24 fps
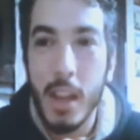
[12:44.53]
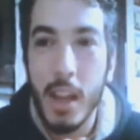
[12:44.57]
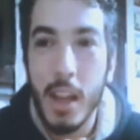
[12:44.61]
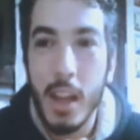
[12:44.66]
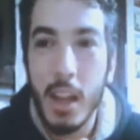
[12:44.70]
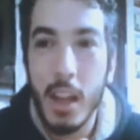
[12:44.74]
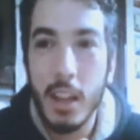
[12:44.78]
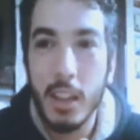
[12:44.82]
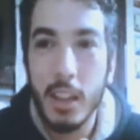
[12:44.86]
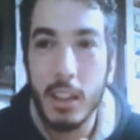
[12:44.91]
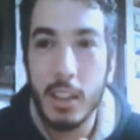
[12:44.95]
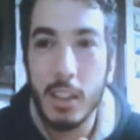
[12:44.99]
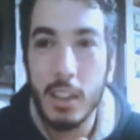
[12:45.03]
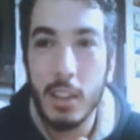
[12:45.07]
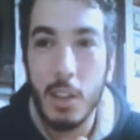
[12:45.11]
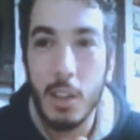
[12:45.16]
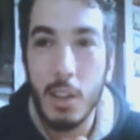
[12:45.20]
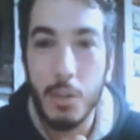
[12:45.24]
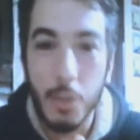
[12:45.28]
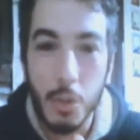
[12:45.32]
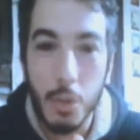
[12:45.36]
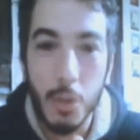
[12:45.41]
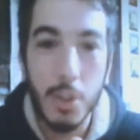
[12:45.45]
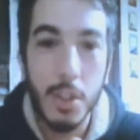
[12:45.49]
And
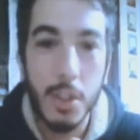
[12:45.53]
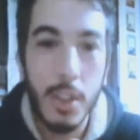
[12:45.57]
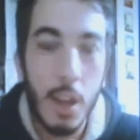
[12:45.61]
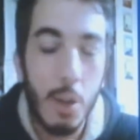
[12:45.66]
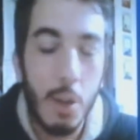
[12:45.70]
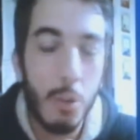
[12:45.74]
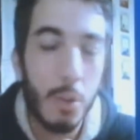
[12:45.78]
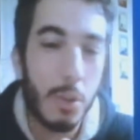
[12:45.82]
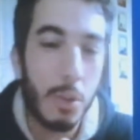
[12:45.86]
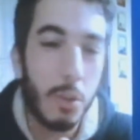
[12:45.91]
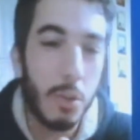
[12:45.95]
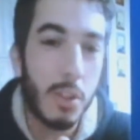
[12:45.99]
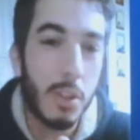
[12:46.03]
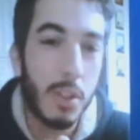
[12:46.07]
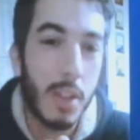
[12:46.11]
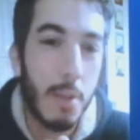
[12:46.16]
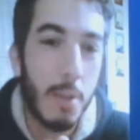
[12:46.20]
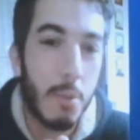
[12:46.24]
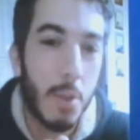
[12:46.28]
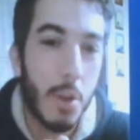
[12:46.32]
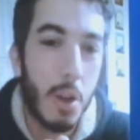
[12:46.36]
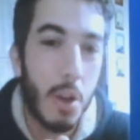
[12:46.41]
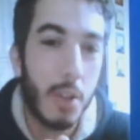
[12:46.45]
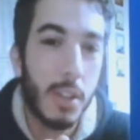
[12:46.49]
of course now we took
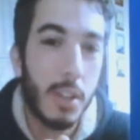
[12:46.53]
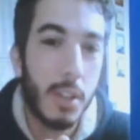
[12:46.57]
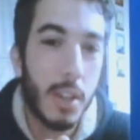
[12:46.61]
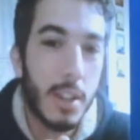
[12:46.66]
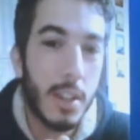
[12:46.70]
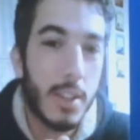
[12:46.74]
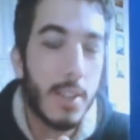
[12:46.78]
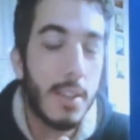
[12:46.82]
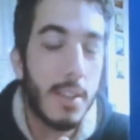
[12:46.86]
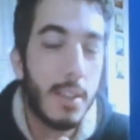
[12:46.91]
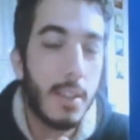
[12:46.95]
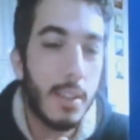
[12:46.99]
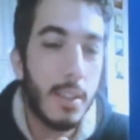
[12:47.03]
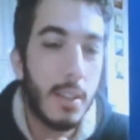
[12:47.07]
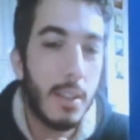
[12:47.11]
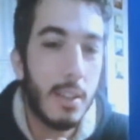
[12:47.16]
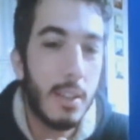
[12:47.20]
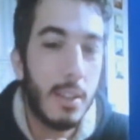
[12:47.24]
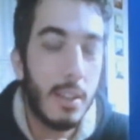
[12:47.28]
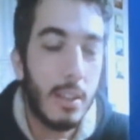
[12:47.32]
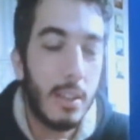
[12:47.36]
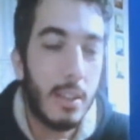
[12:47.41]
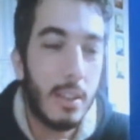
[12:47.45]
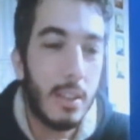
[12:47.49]
some contacts
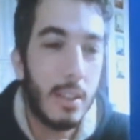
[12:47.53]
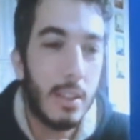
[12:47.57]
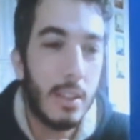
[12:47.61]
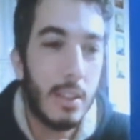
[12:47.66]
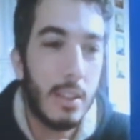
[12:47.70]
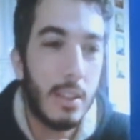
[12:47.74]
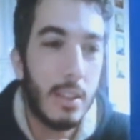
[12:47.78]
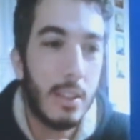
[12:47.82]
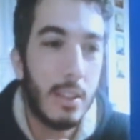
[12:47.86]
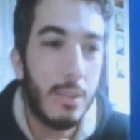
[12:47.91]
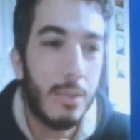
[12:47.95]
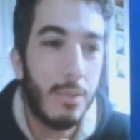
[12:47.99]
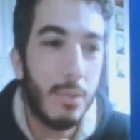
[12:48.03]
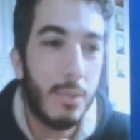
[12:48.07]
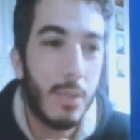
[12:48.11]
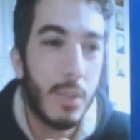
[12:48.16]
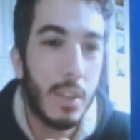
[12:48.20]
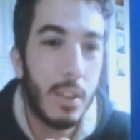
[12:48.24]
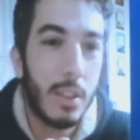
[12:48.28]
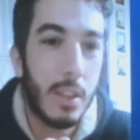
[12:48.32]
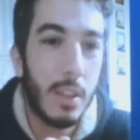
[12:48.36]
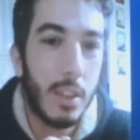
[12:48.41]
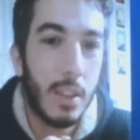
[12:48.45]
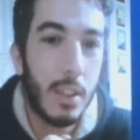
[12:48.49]

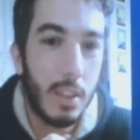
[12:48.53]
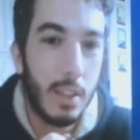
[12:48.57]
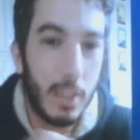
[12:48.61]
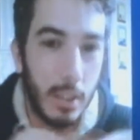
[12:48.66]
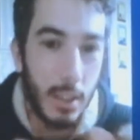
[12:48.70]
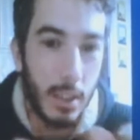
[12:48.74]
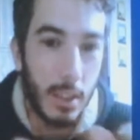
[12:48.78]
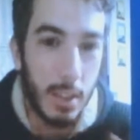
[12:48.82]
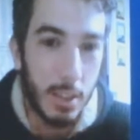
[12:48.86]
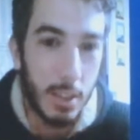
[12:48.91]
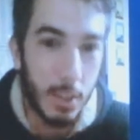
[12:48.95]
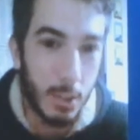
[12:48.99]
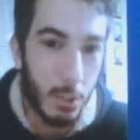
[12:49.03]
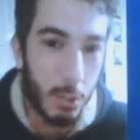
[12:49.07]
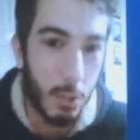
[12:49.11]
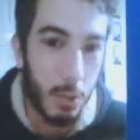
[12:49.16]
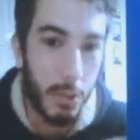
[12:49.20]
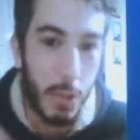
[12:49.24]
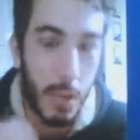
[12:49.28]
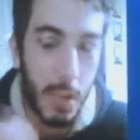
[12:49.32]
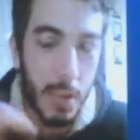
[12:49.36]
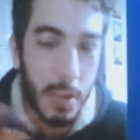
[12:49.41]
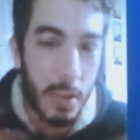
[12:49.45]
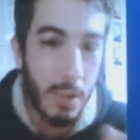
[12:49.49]
in these two
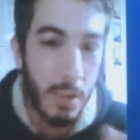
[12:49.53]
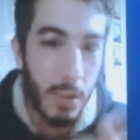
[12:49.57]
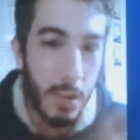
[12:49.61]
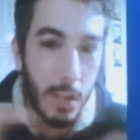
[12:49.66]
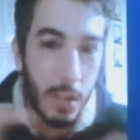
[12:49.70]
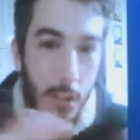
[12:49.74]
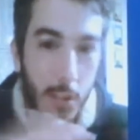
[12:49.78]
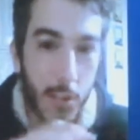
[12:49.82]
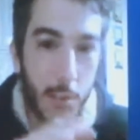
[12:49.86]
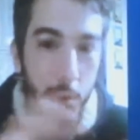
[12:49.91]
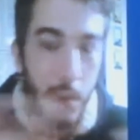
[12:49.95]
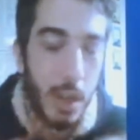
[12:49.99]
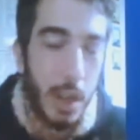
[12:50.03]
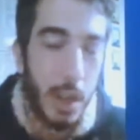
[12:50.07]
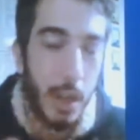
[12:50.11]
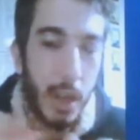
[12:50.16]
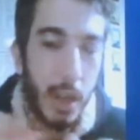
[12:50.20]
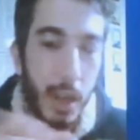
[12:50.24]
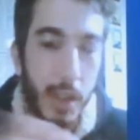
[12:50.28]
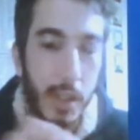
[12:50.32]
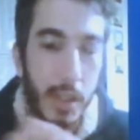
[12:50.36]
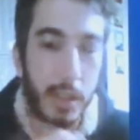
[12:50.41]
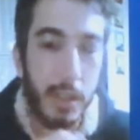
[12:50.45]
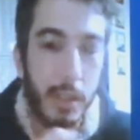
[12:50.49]
festivals,
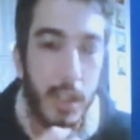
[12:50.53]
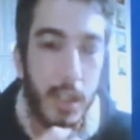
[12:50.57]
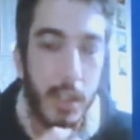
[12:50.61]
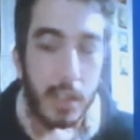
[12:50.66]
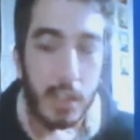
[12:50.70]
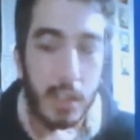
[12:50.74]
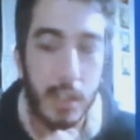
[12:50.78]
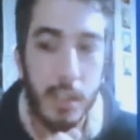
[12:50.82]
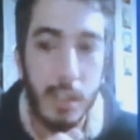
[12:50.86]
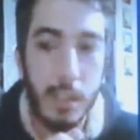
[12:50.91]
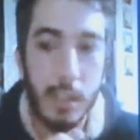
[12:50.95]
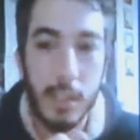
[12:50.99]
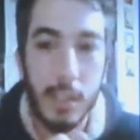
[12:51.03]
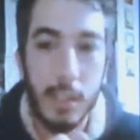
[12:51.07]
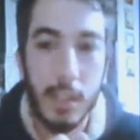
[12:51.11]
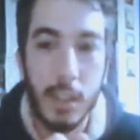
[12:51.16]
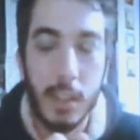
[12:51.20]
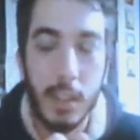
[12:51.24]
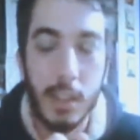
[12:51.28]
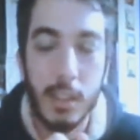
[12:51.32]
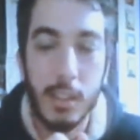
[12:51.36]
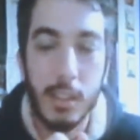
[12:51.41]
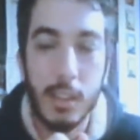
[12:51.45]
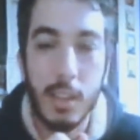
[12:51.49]
Dubai
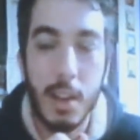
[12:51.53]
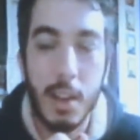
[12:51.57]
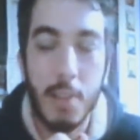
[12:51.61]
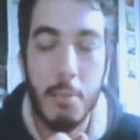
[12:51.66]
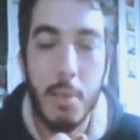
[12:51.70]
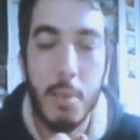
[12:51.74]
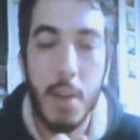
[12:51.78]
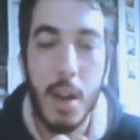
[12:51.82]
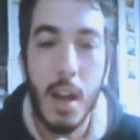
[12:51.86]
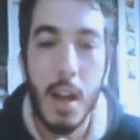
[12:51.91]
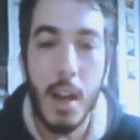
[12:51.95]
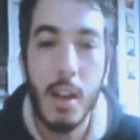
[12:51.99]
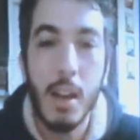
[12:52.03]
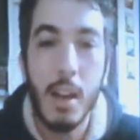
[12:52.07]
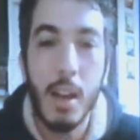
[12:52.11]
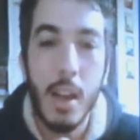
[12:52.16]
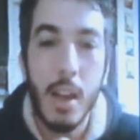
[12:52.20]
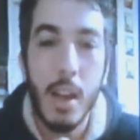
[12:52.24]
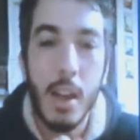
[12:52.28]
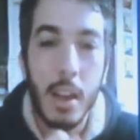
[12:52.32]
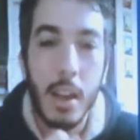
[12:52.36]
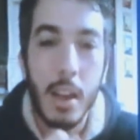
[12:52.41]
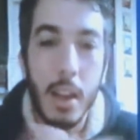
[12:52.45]
and Amman,